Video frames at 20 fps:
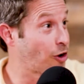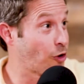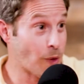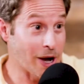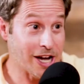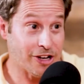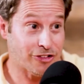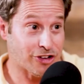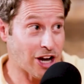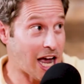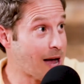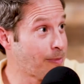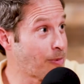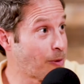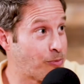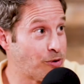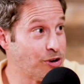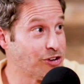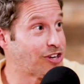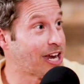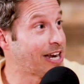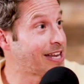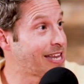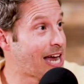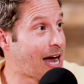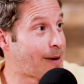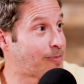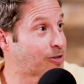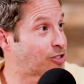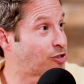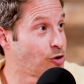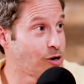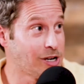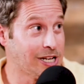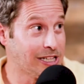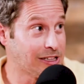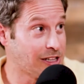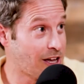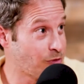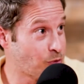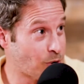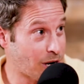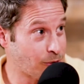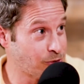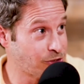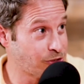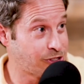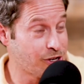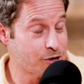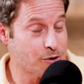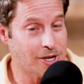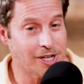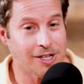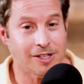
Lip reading: Great job. Appreciated the opportunity. Love what I was doing.